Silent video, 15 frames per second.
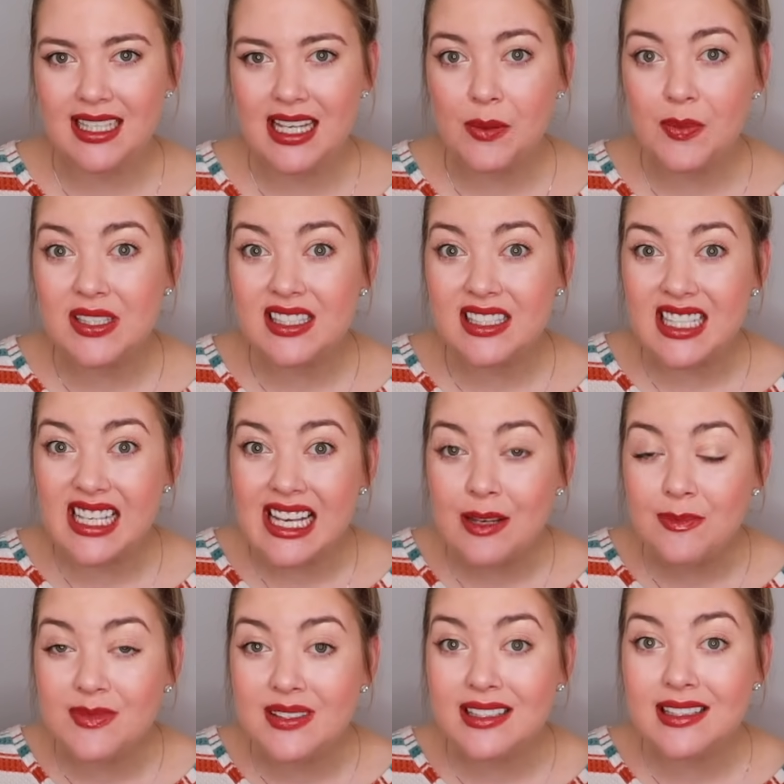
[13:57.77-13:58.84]
He would see
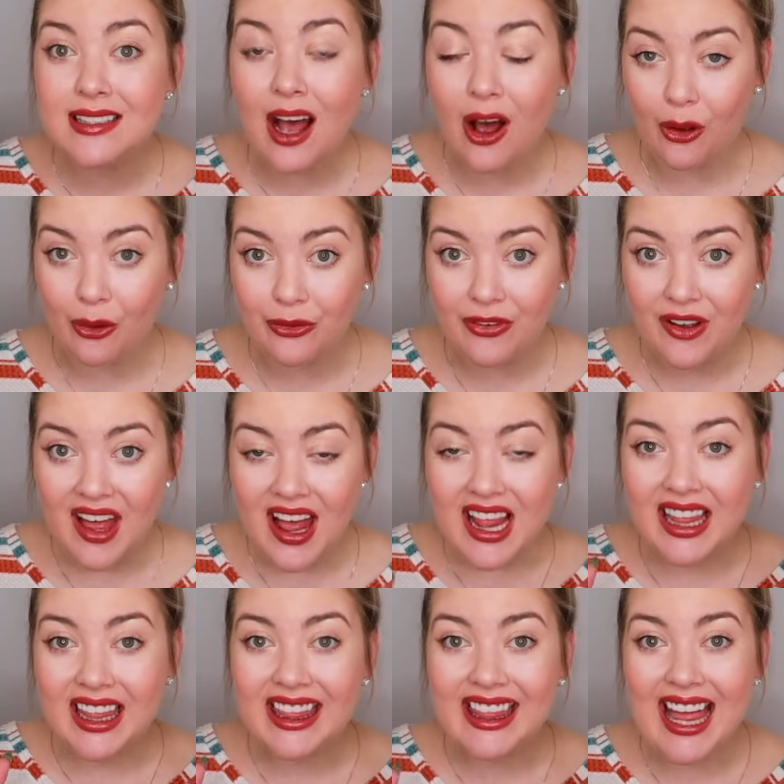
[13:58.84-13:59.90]
himself
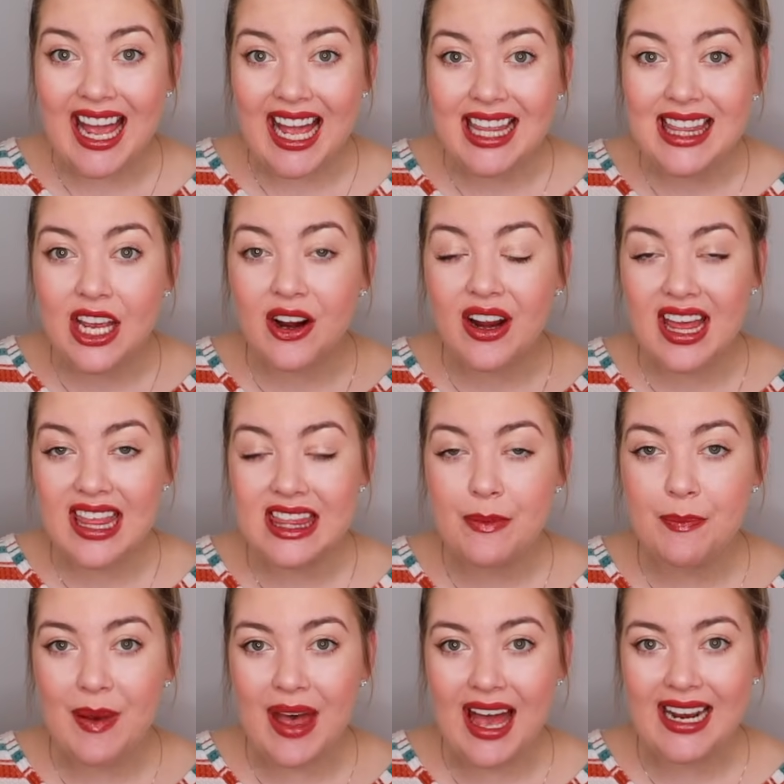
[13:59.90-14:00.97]
laying there in the
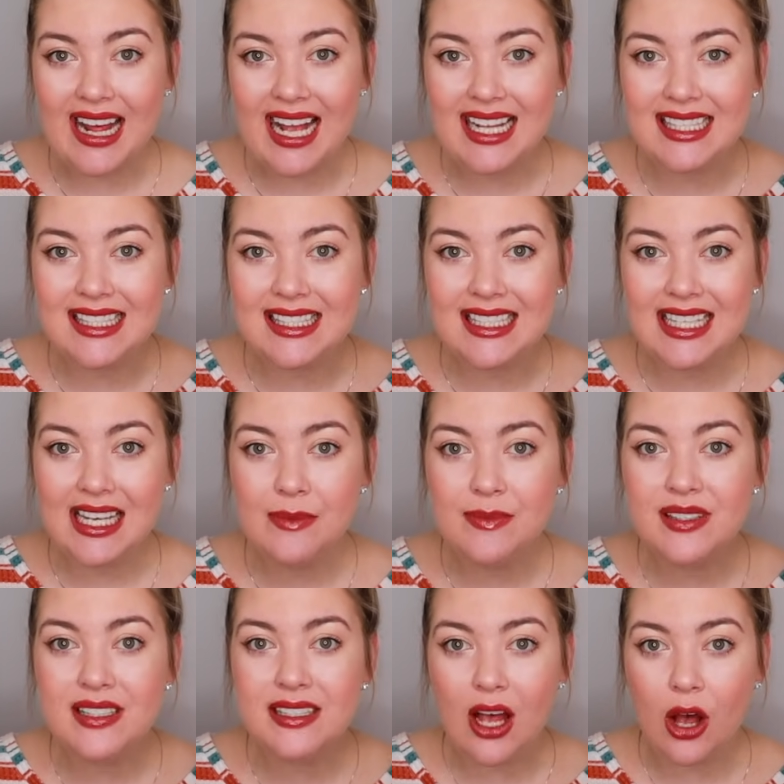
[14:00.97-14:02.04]
bed and see
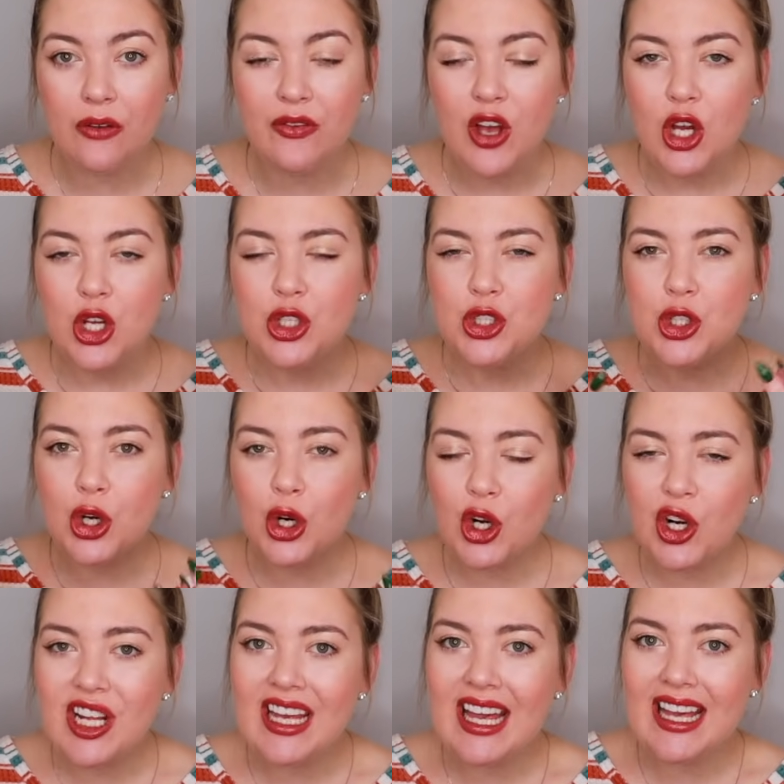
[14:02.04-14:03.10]
himself
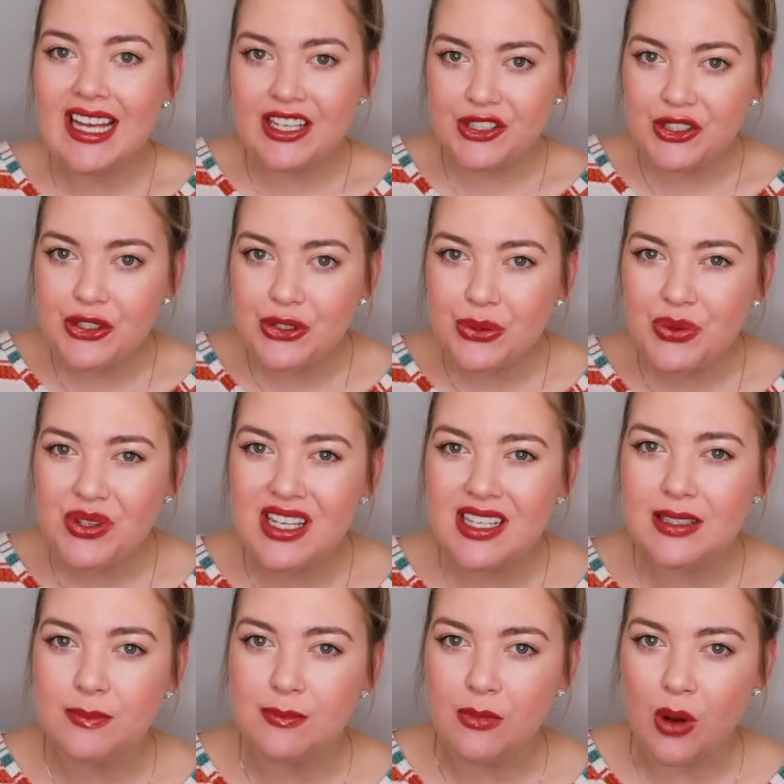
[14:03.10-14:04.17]
turning into
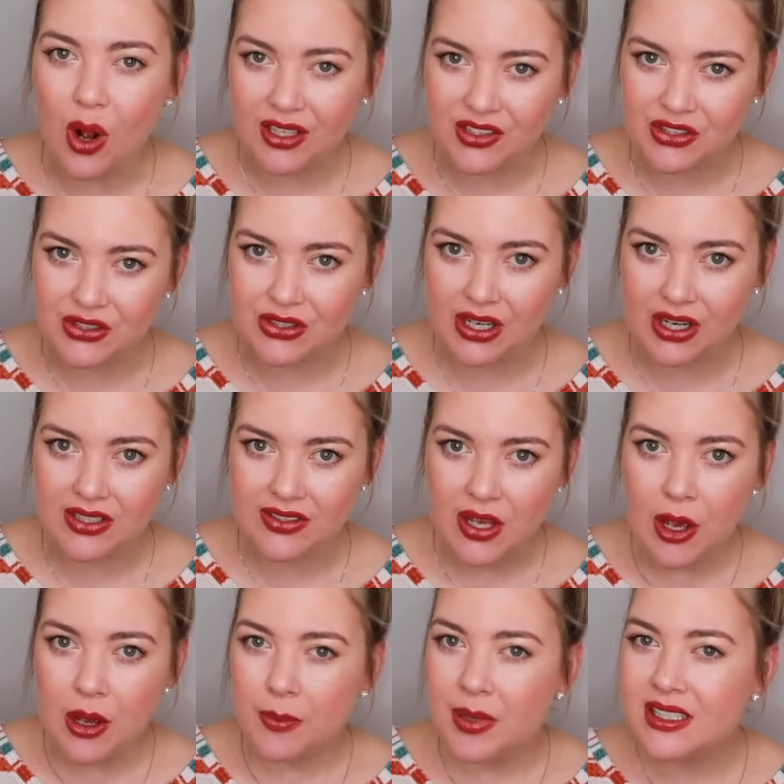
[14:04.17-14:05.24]
these monsters,
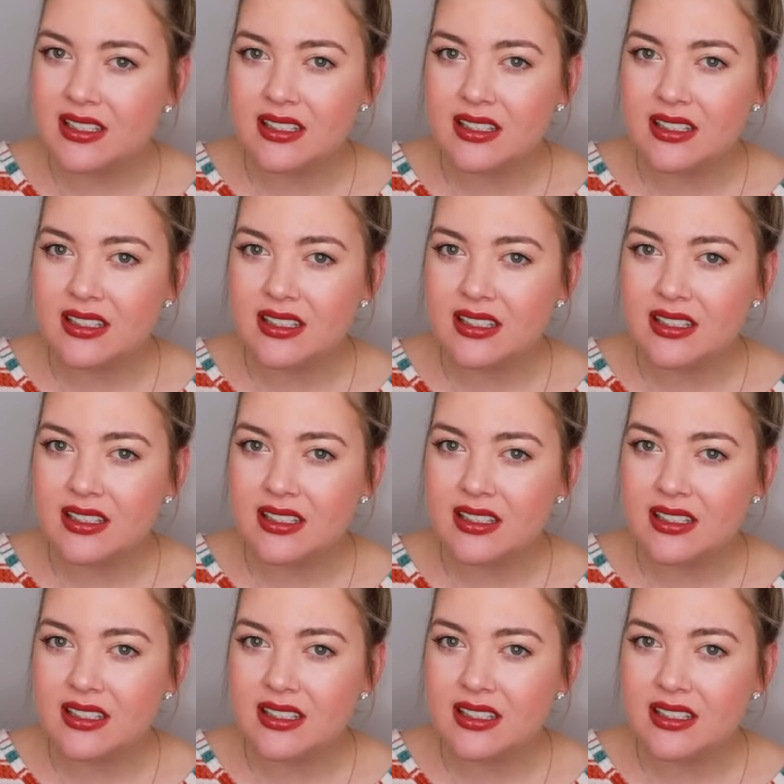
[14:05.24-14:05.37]
but